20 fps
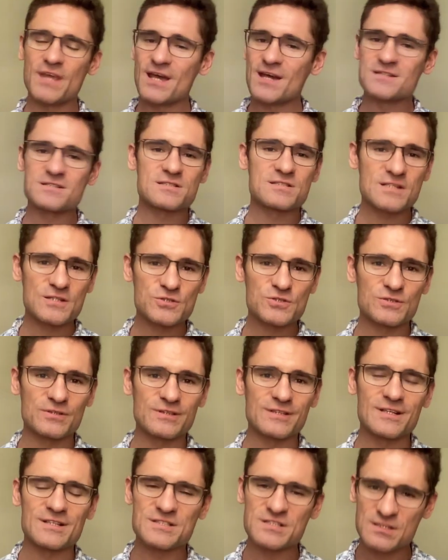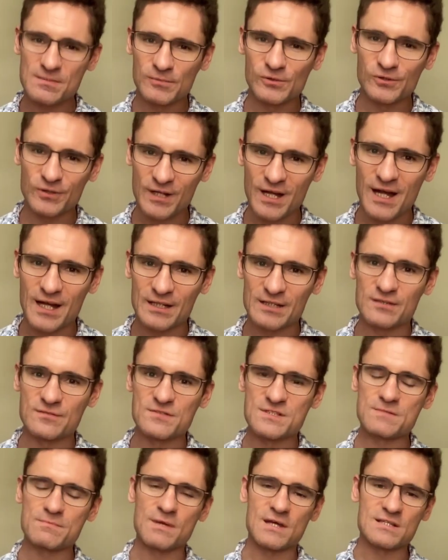It's essentially a similar kind of
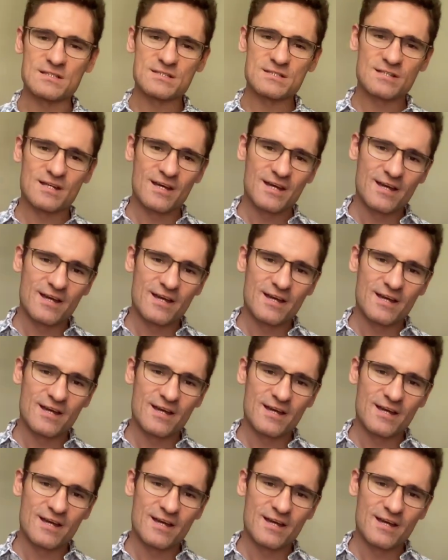space.